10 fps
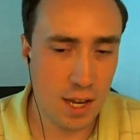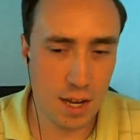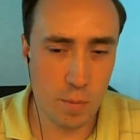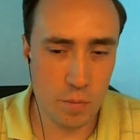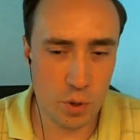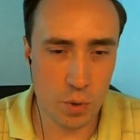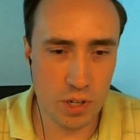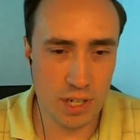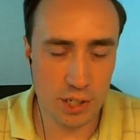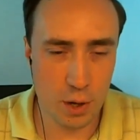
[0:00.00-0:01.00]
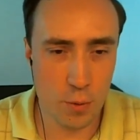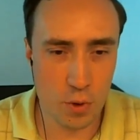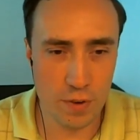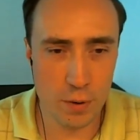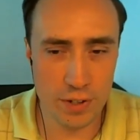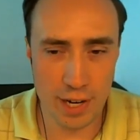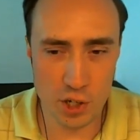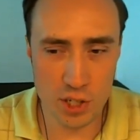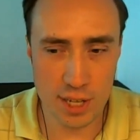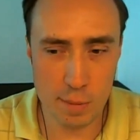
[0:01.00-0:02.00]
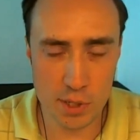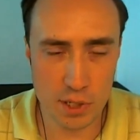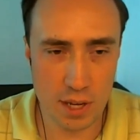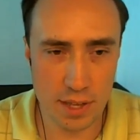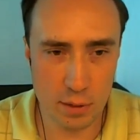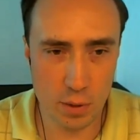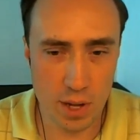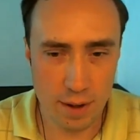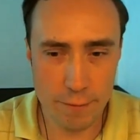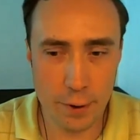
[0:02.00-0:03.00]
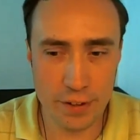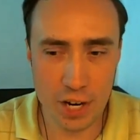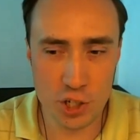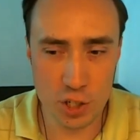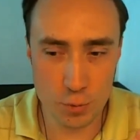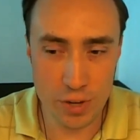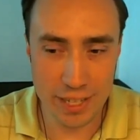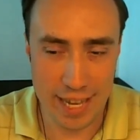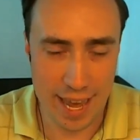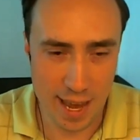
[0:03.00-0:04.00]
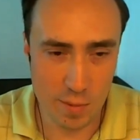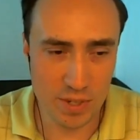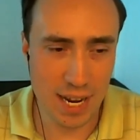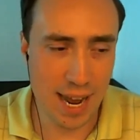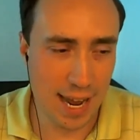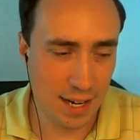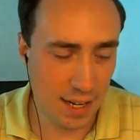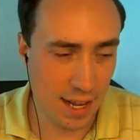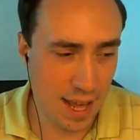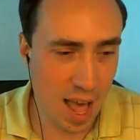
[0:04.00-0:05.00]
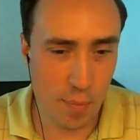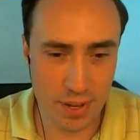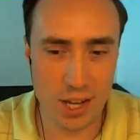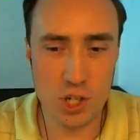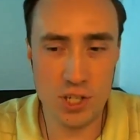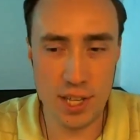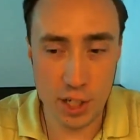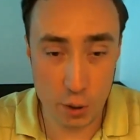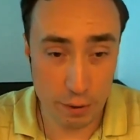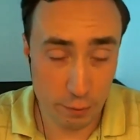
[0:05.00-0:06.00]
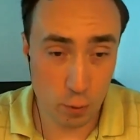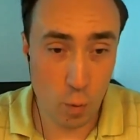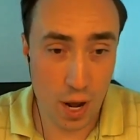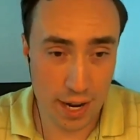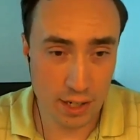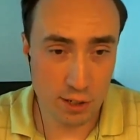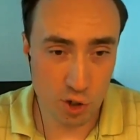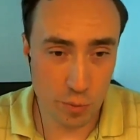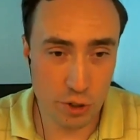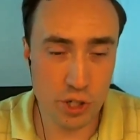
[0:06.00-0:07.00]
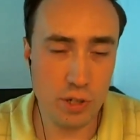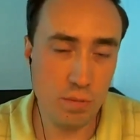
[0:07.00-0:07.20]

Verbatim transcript: um, you wouldn't need to go through the verification steps. I think verification is really aimed at applications that are going for wide distribution,